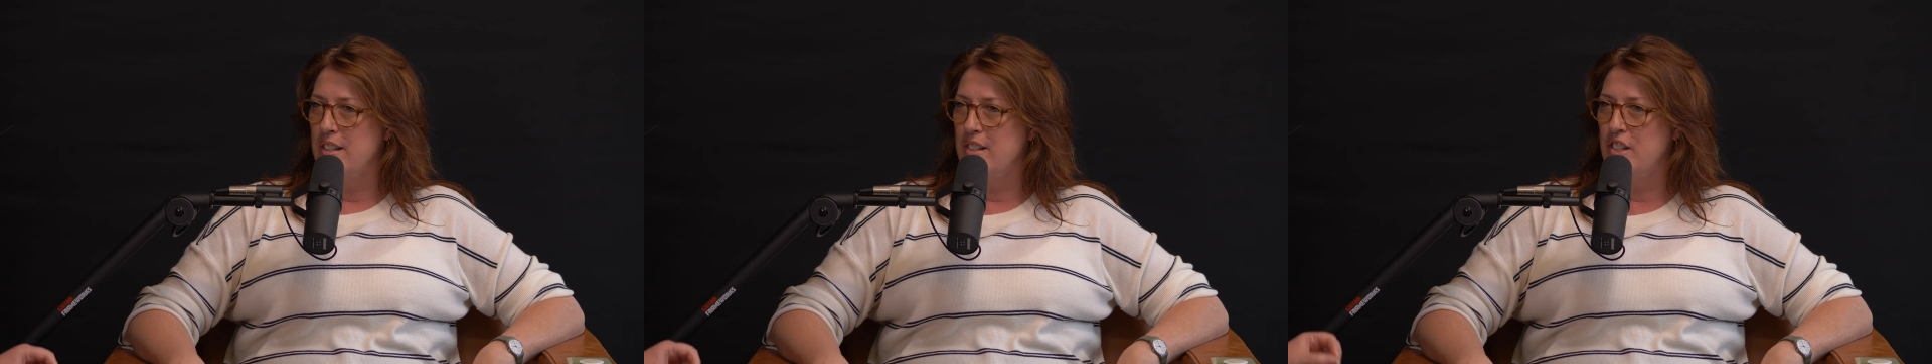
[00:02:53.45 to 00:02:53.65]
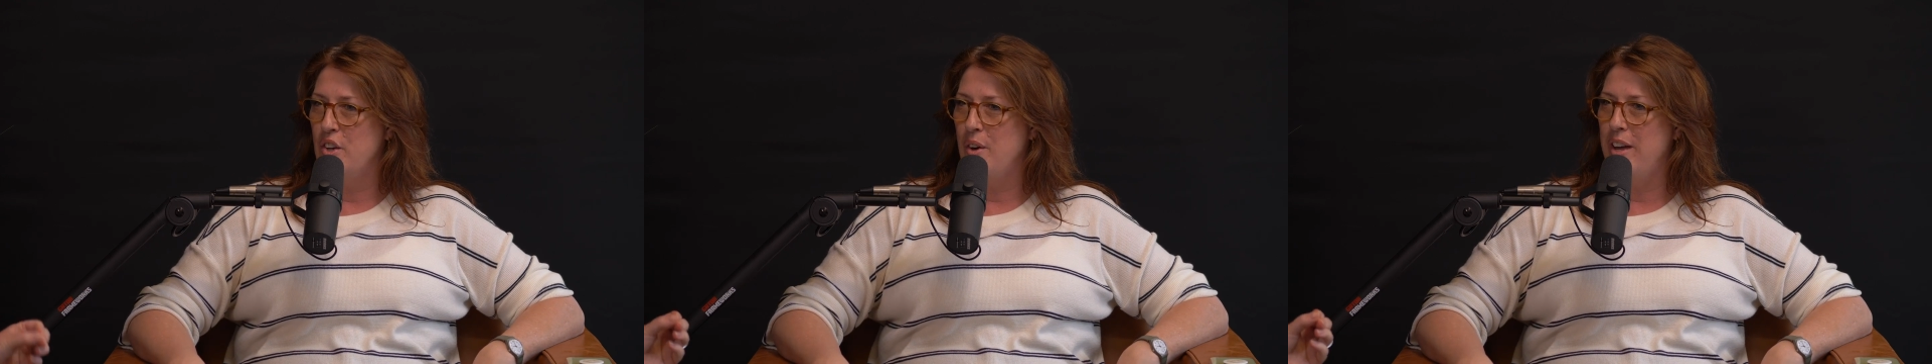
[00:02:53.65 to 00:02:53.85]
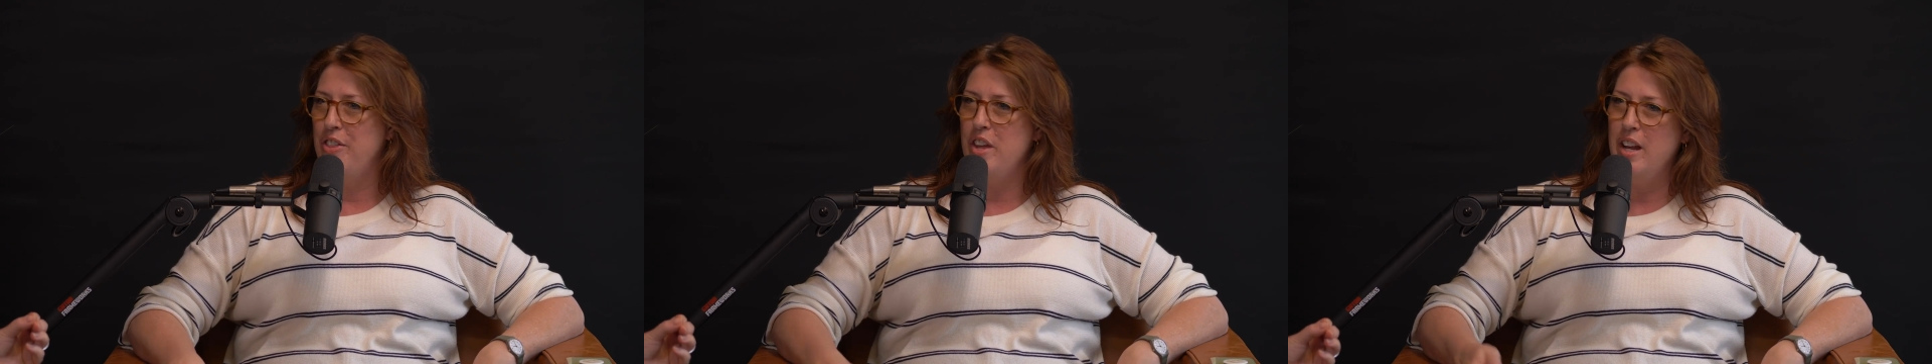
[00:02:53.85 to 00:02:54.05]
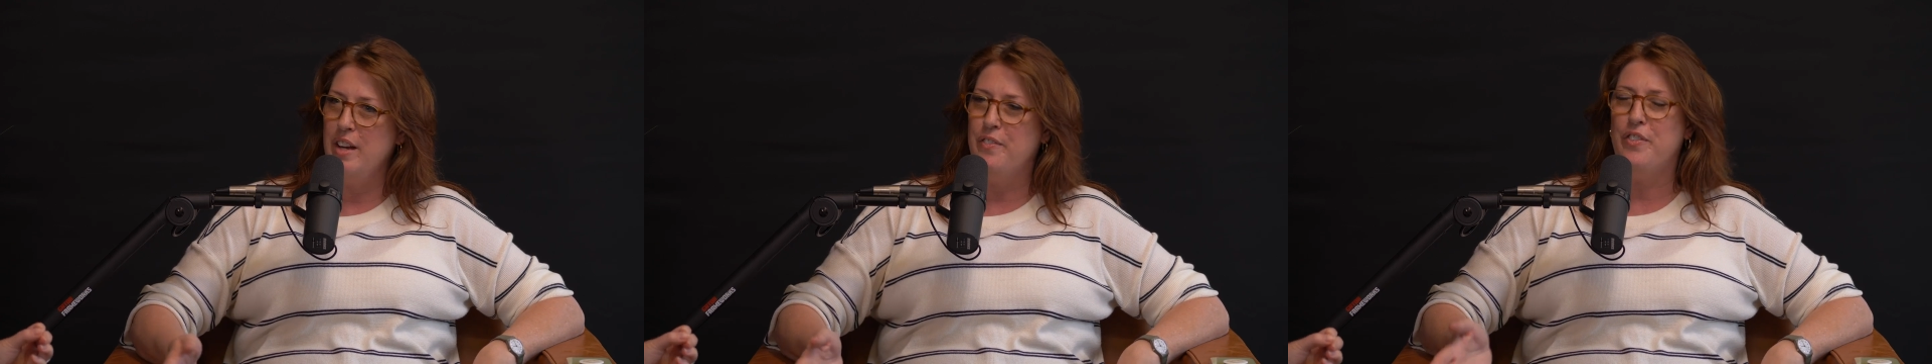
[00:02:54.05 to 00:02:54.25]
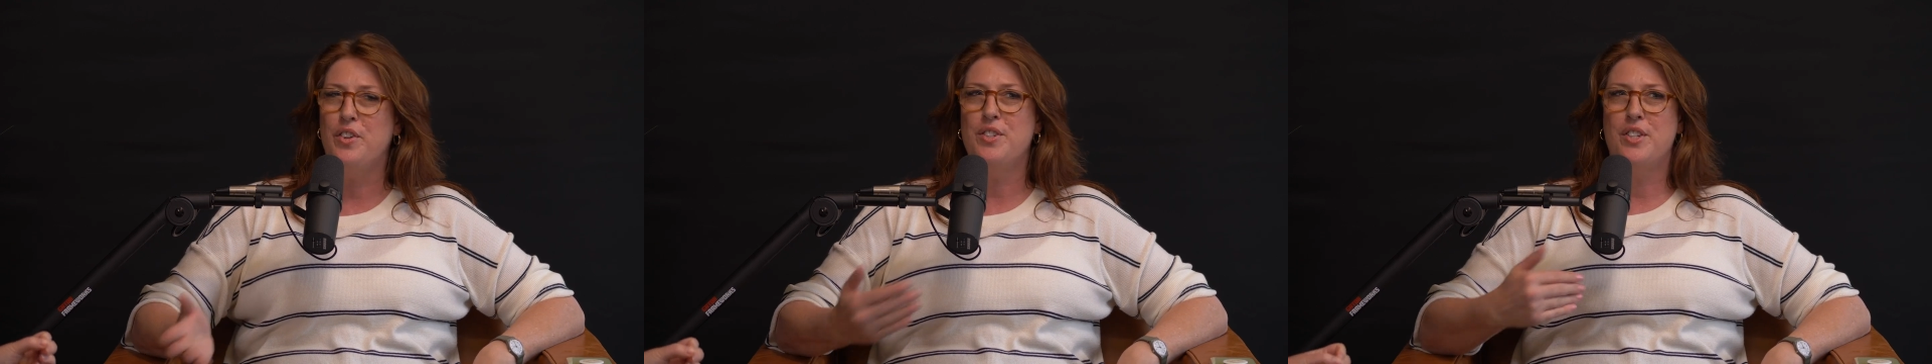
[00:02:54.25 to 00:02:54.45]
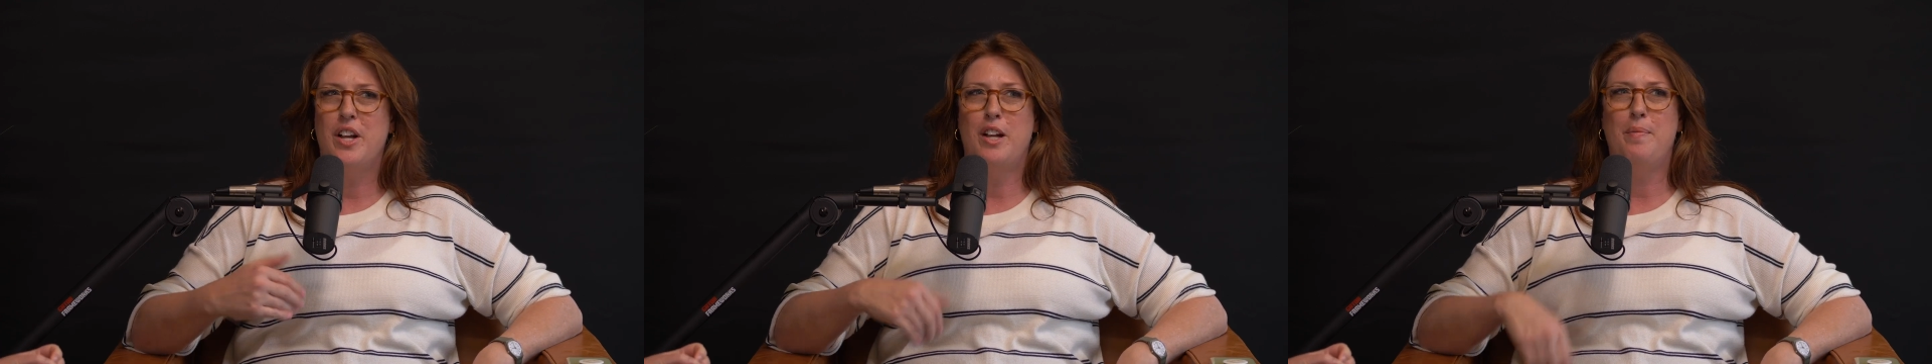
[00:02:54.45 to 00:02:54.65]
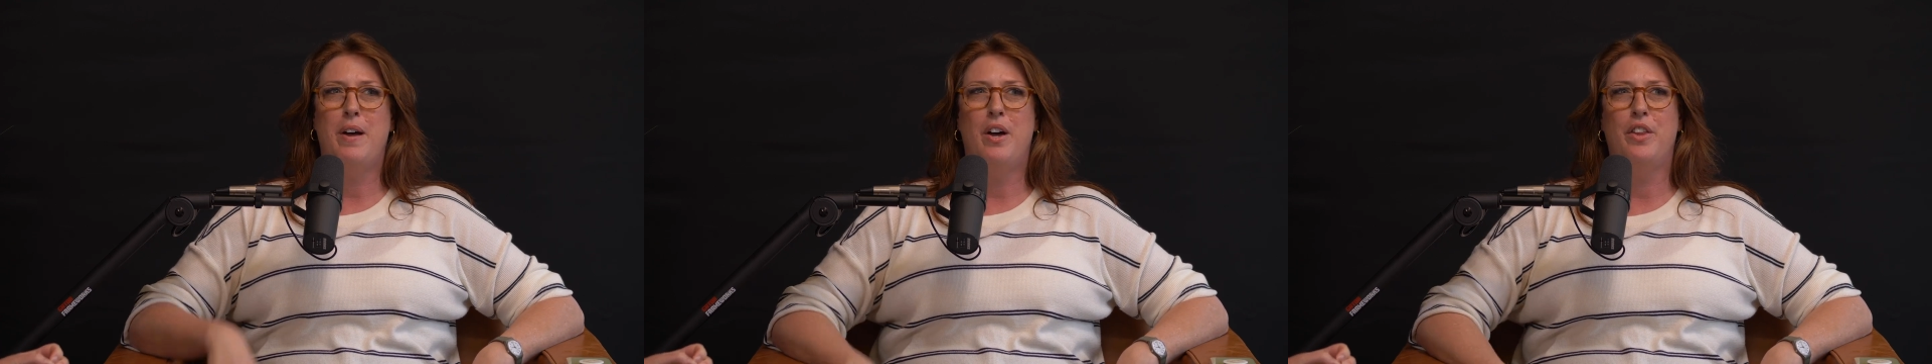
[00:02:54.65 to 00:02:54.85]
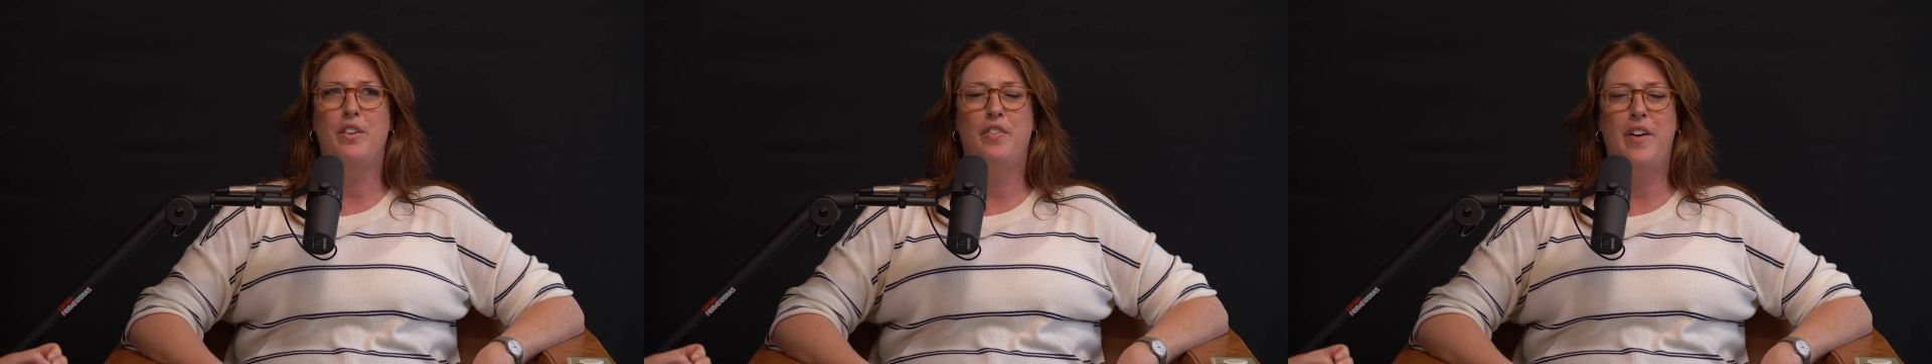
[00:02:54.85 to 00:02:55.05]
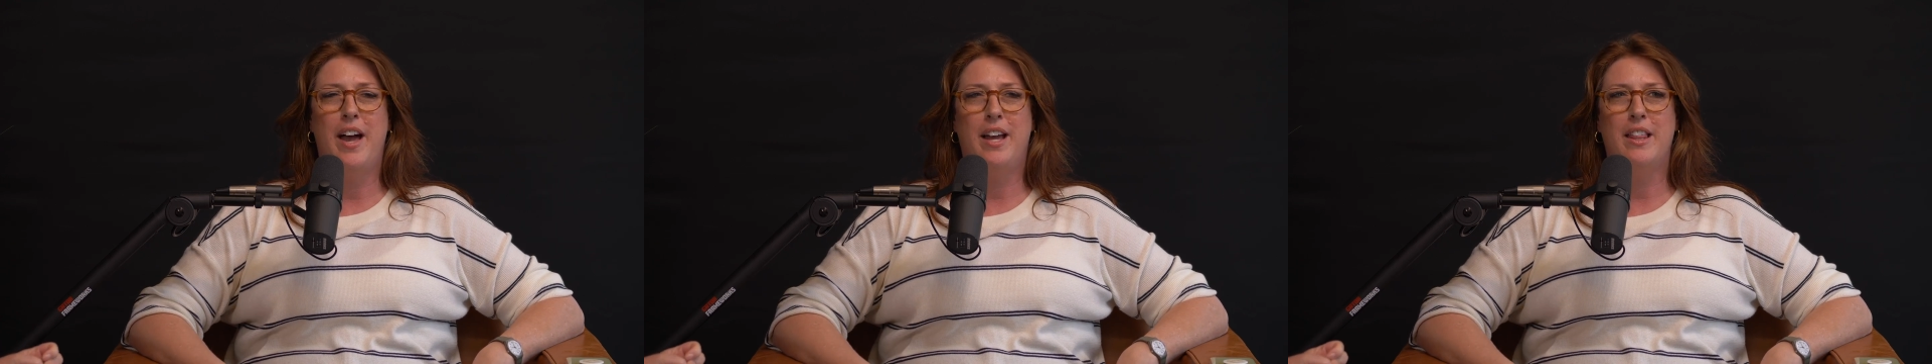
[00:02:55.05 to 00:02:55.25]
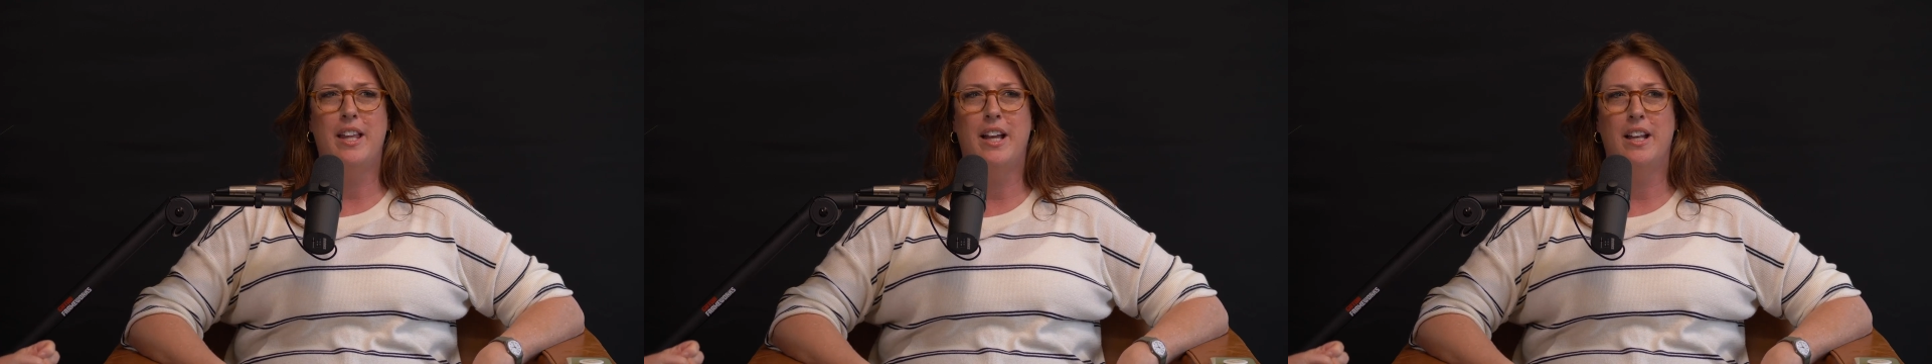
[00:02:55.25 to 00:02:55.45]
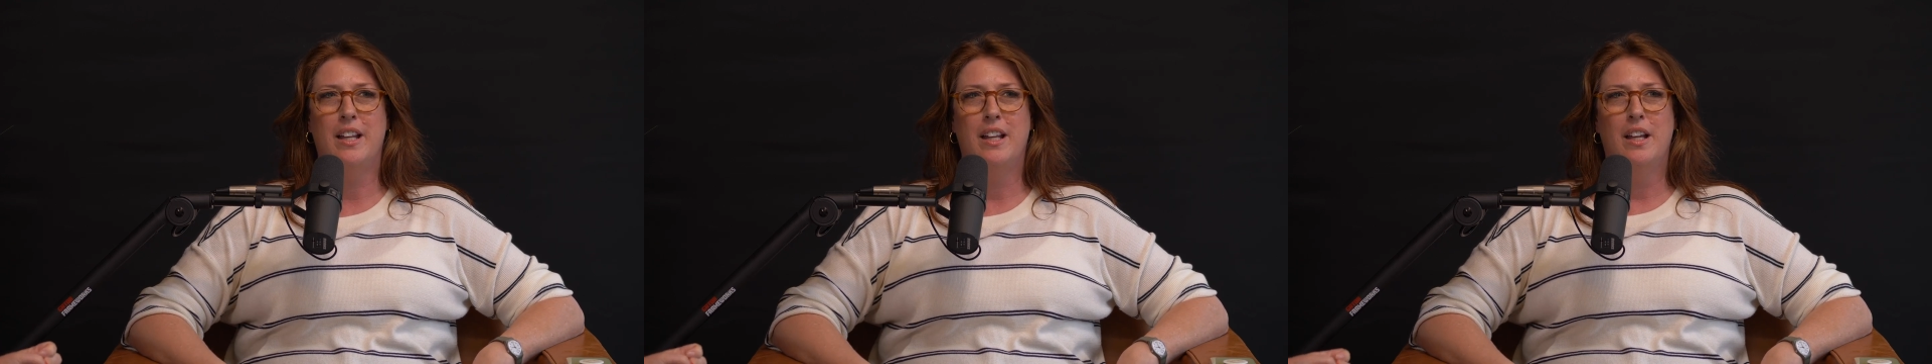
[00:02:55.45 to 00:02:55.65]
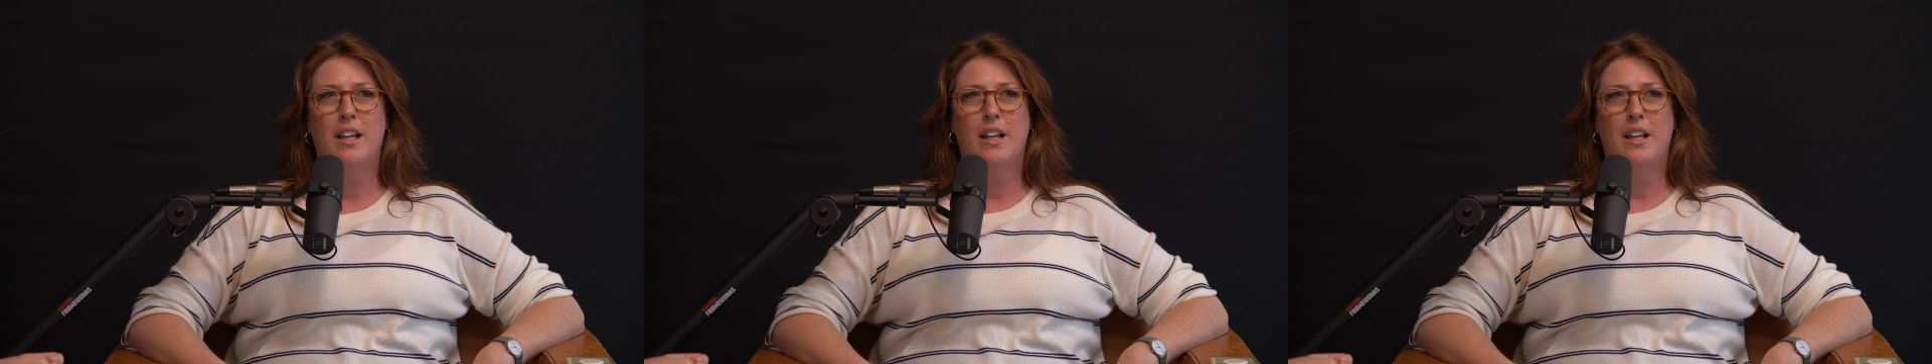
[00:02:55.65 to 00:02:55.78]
So I thought I'd first talk about the fact that